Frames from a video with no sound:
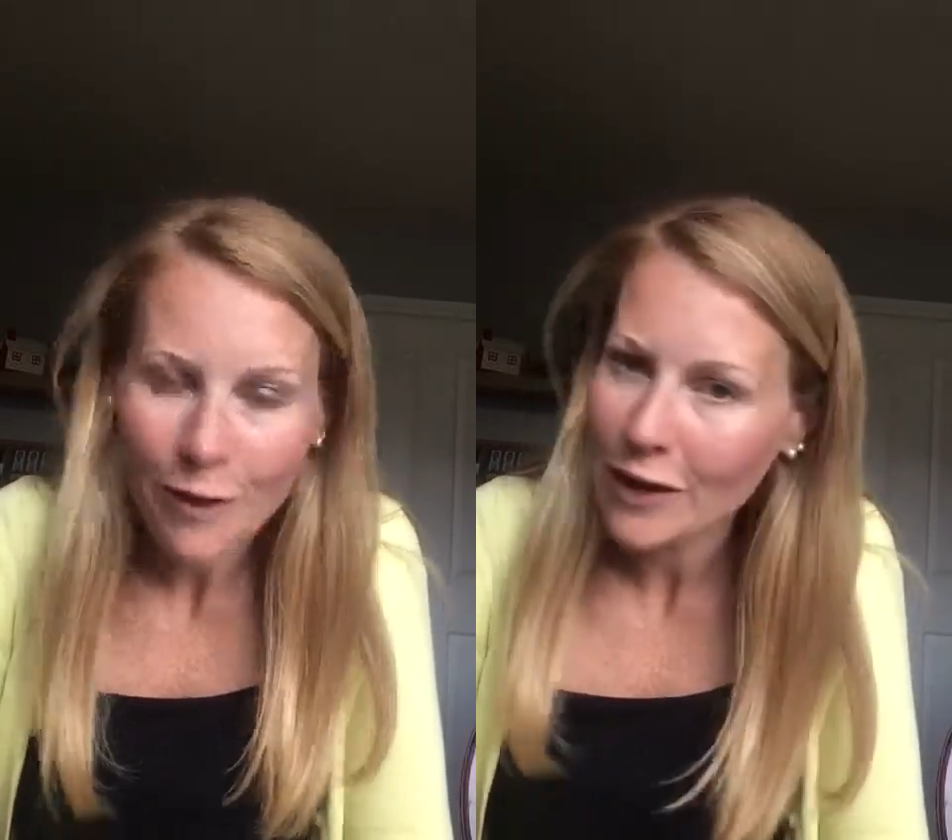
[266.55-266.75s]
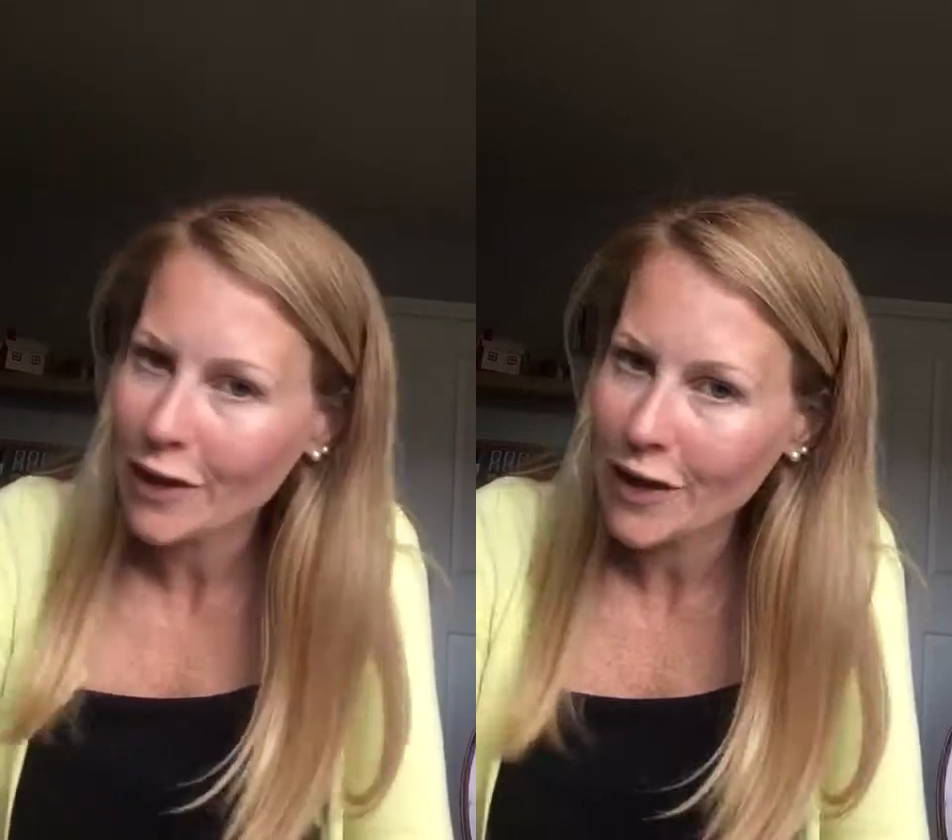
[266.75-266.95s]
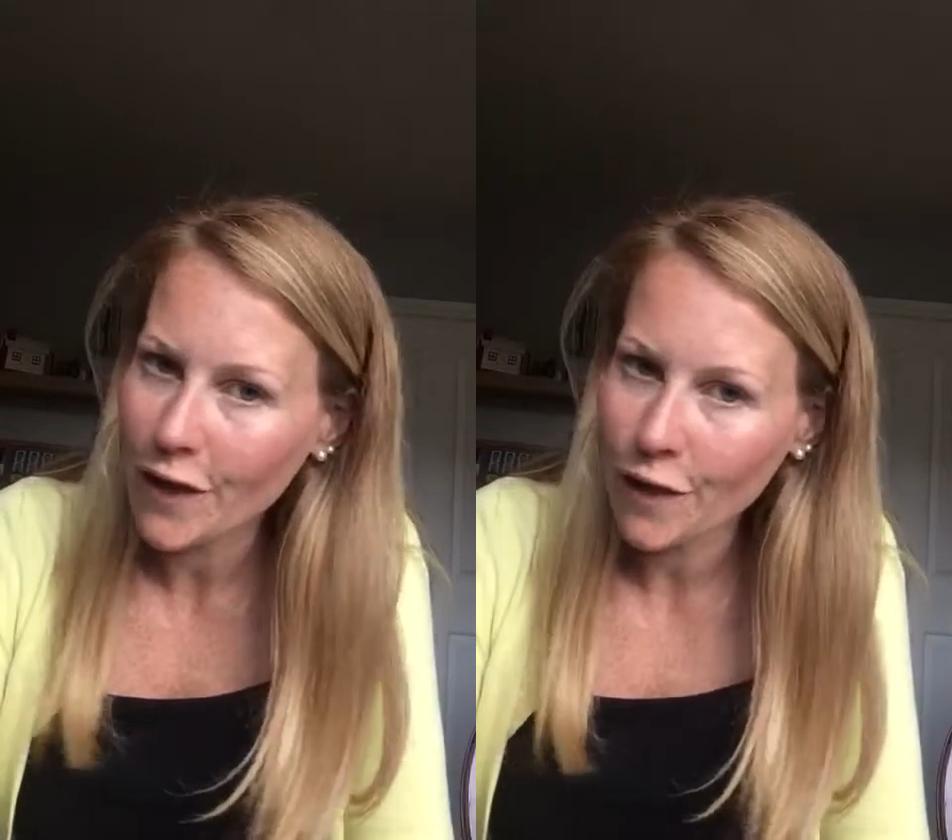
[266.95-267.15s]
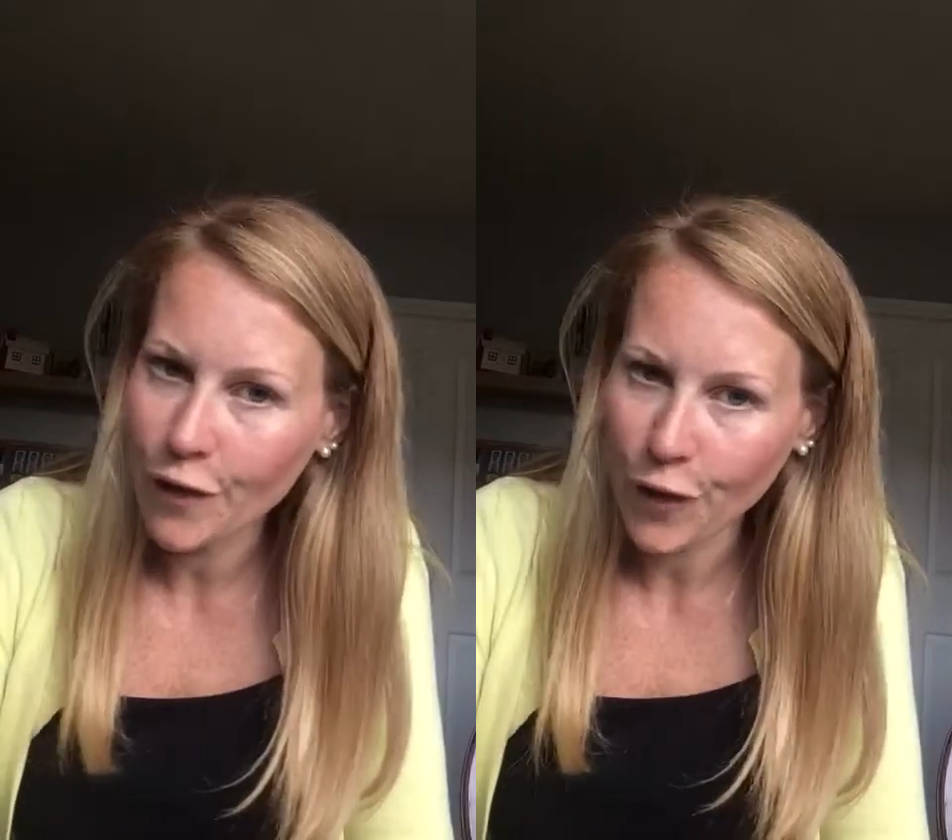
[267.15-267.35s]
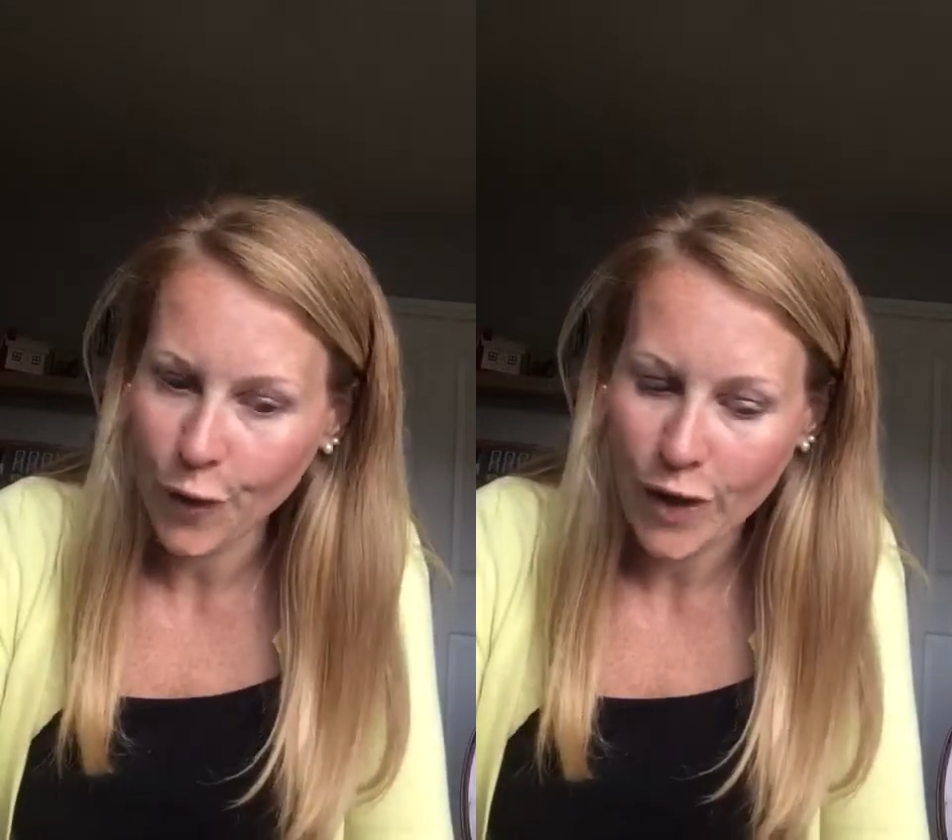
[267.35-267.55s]
we could have had
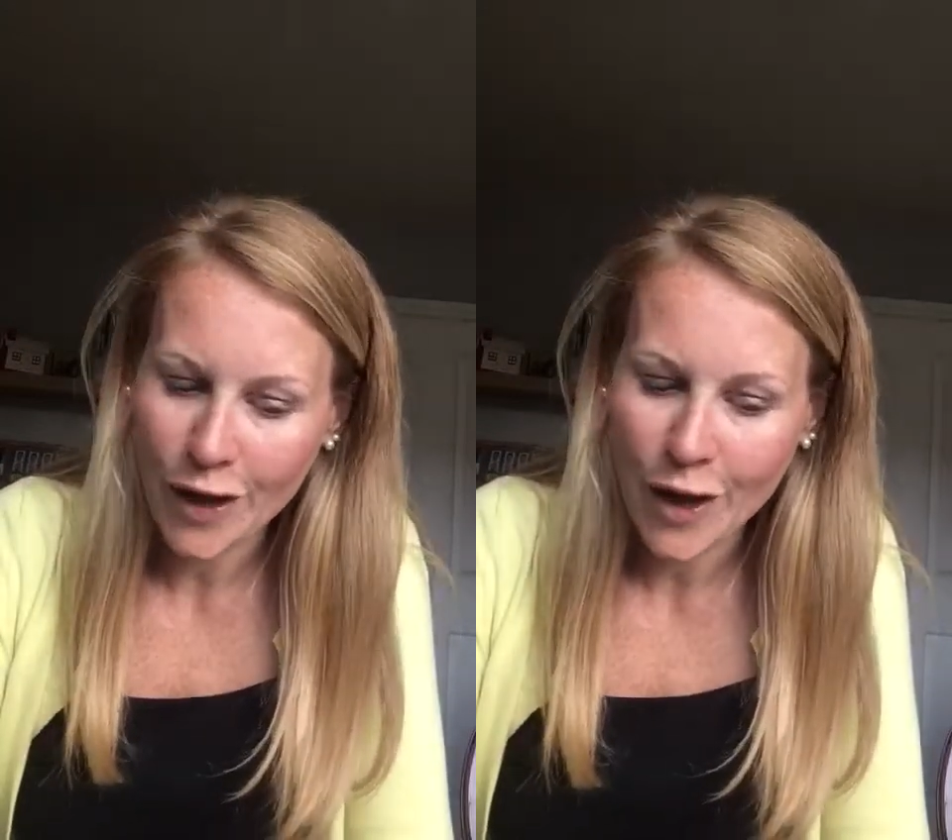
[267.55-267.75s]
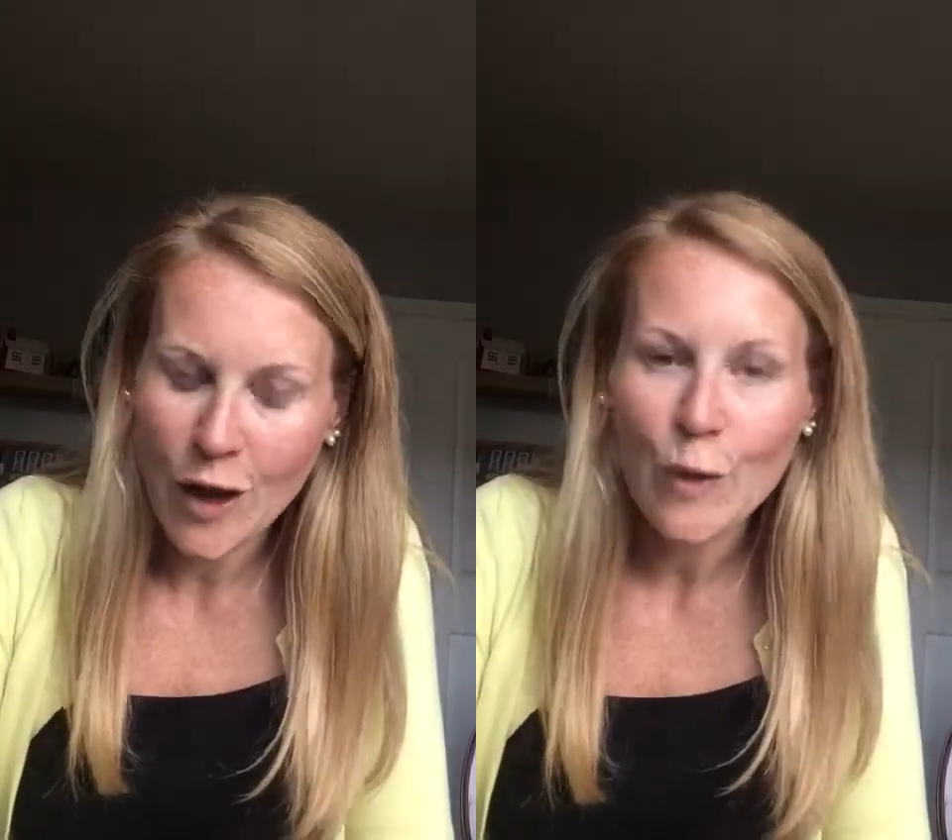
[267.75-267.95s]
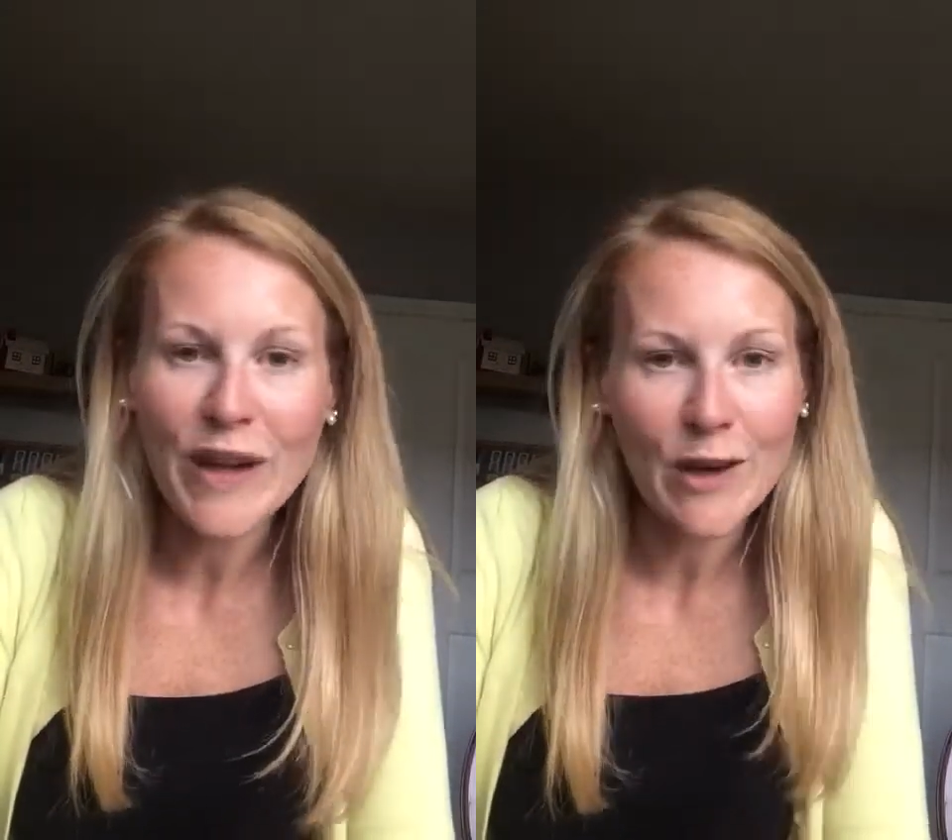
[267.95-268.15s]
4, we